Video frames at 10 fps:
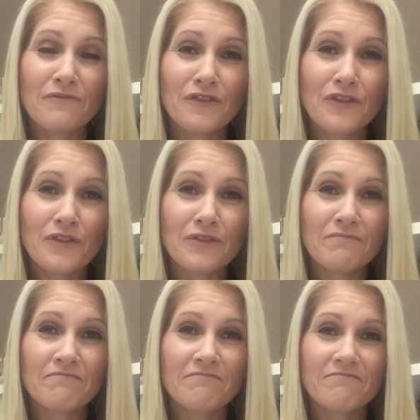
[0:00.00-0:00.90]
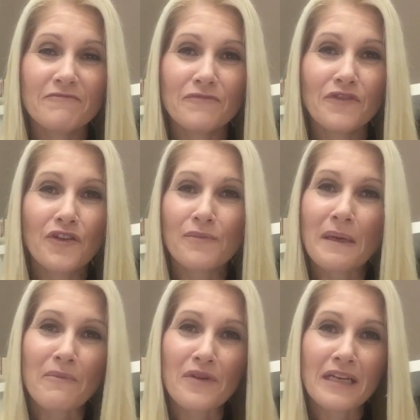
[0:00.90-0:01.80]
for a
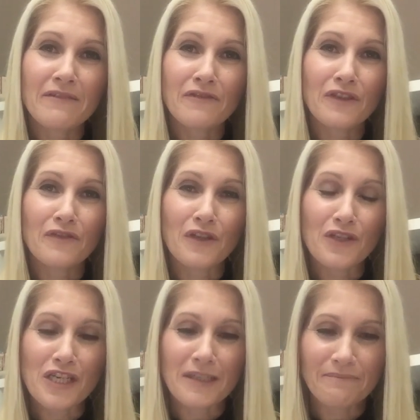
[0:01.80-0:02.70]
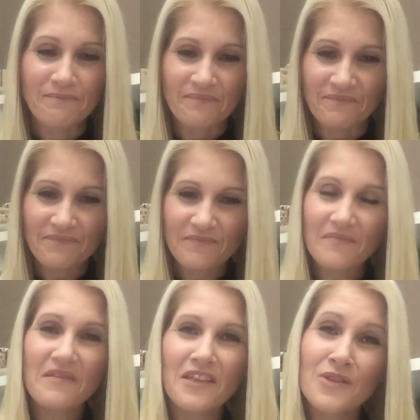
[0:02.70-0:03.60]
memory for the future,
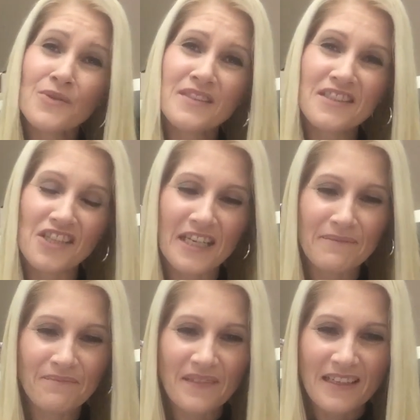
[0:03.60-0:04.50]
which was a shame.